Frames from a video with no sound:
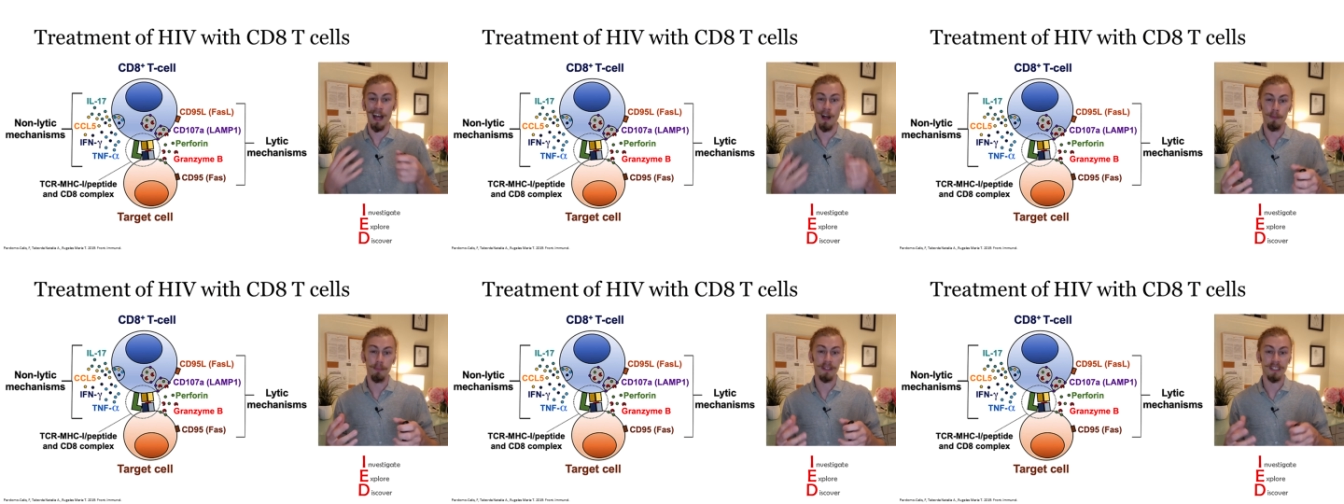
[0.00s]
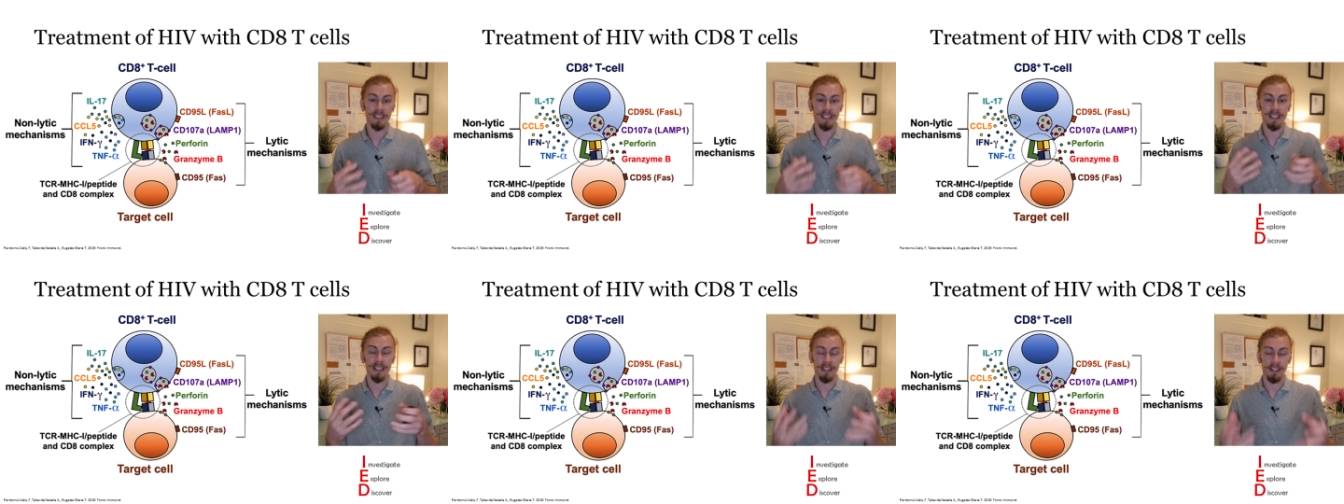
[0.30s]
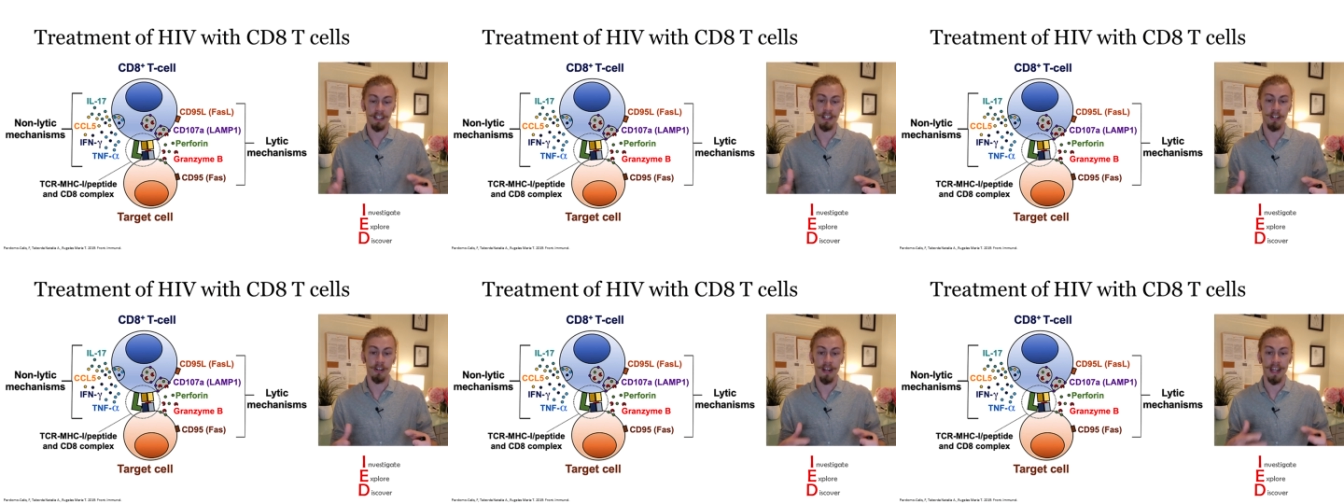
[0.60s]
helping to
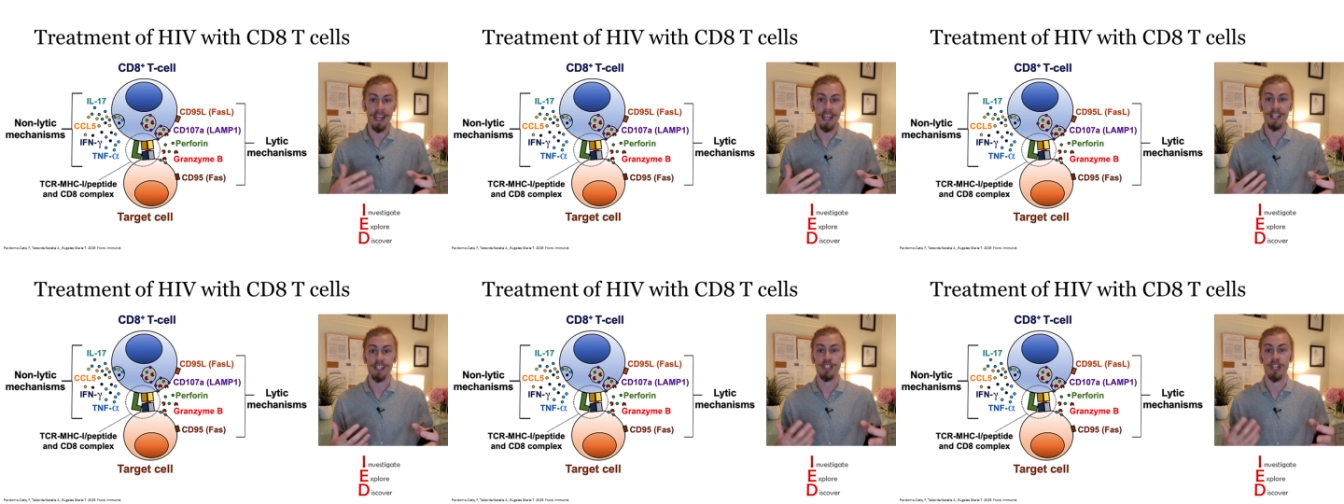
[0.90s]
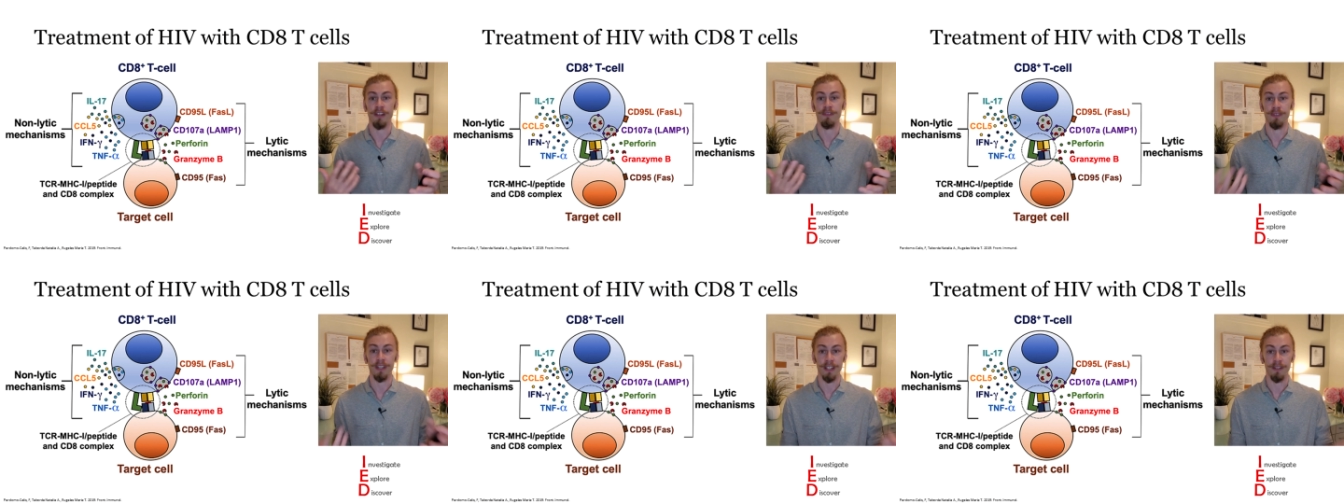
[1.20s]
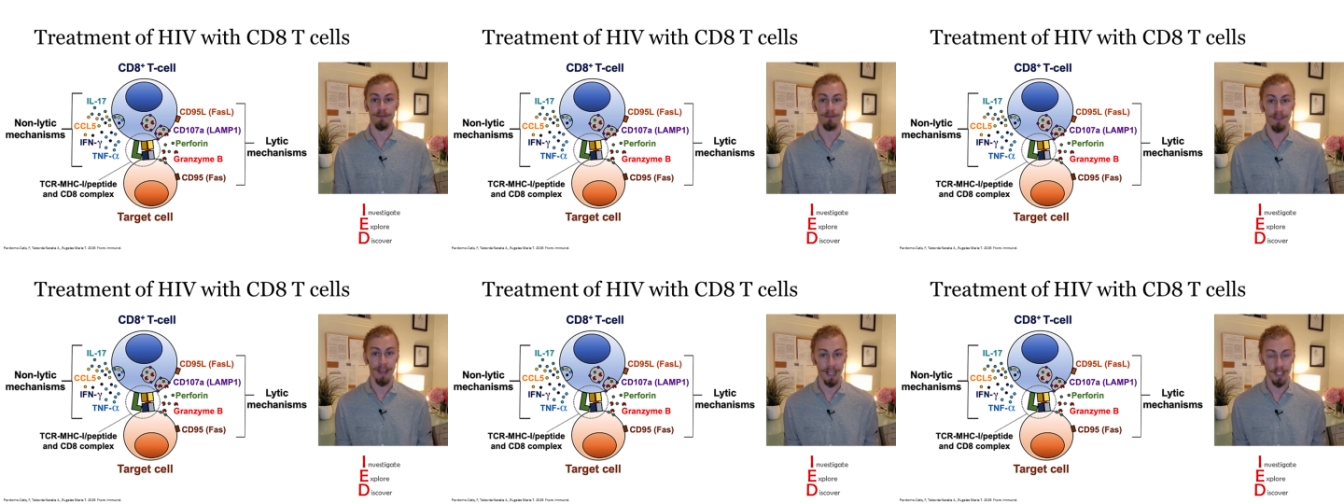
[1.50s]
clear HIV
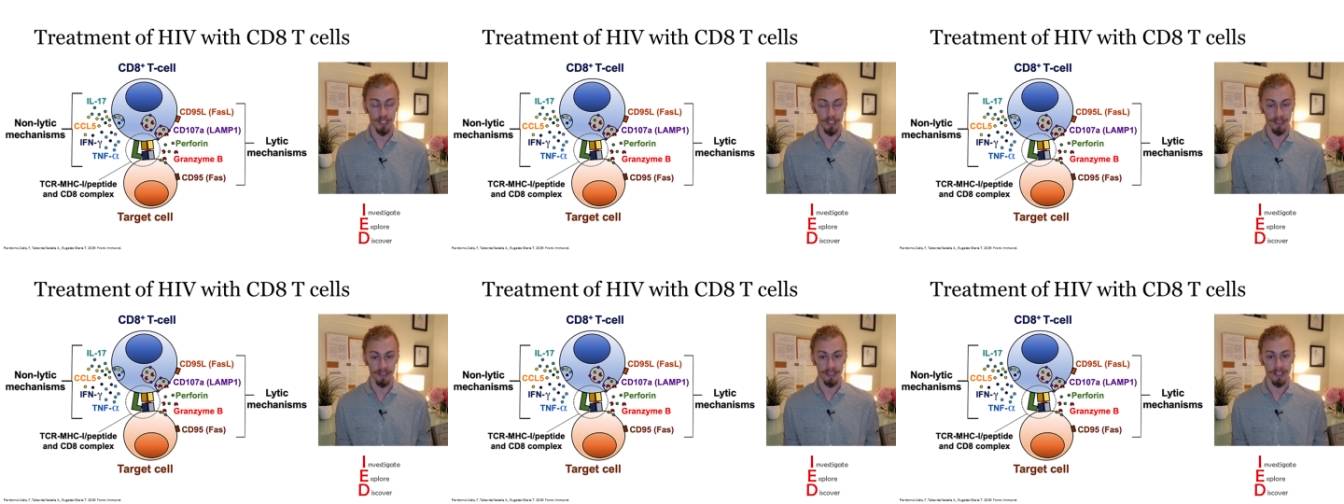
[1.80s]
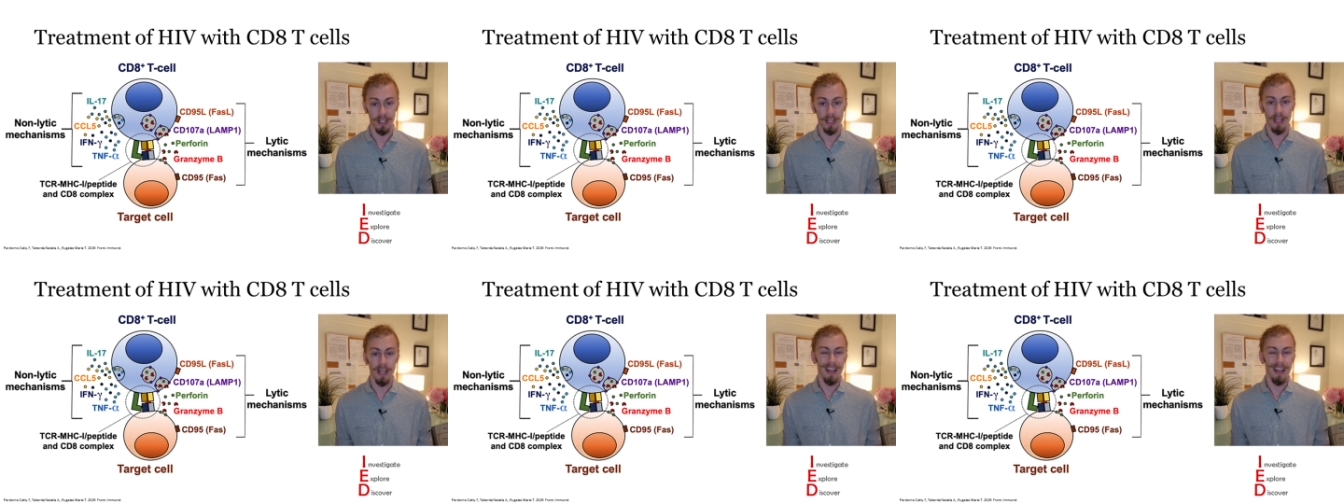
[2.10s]
infections.